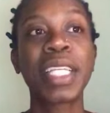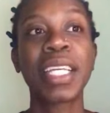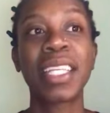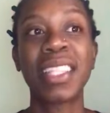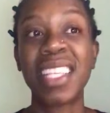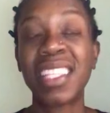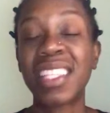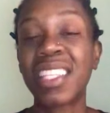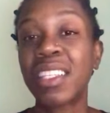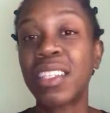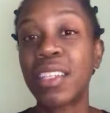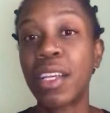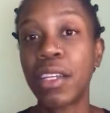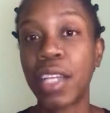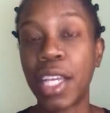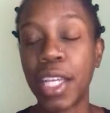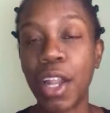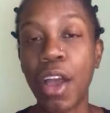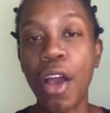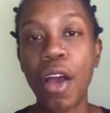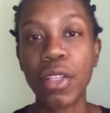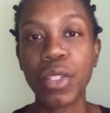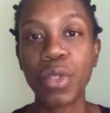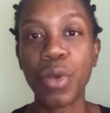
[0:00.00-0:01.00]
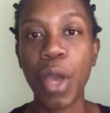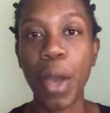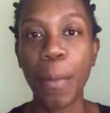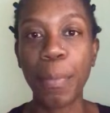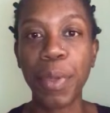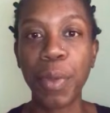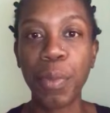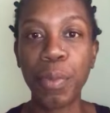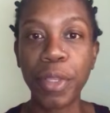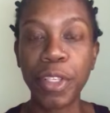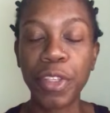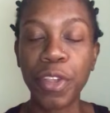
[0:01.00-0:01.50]
This can also help
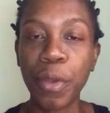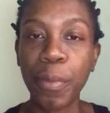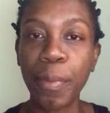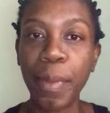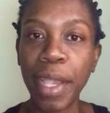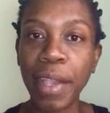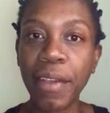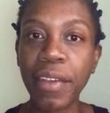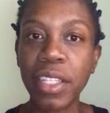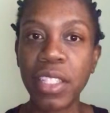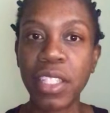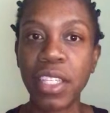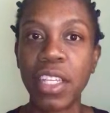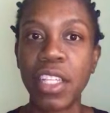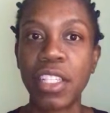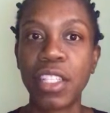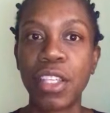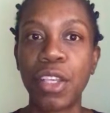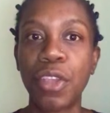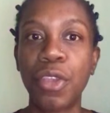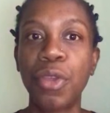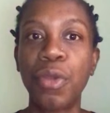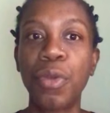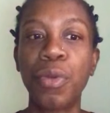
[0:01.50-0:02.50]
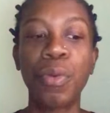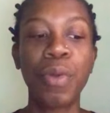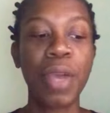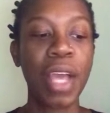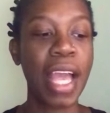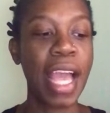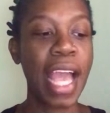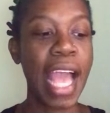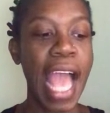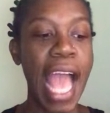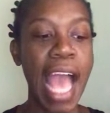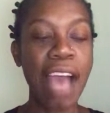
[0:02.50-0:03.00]
you with your parenting, so you
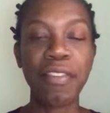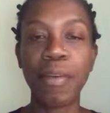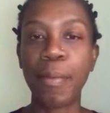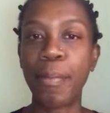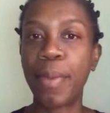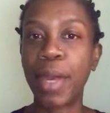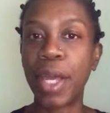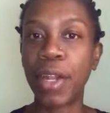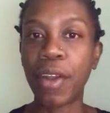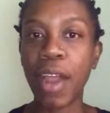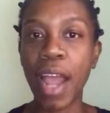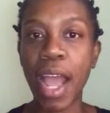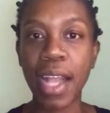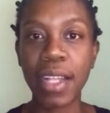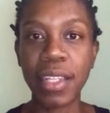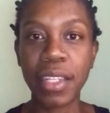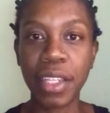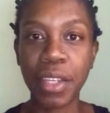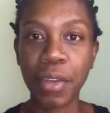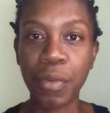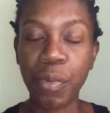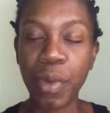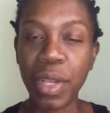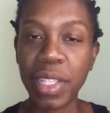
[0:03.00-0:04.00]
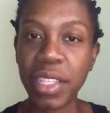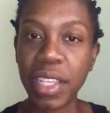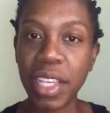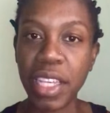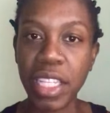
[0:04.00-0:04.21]
have a better idea of what to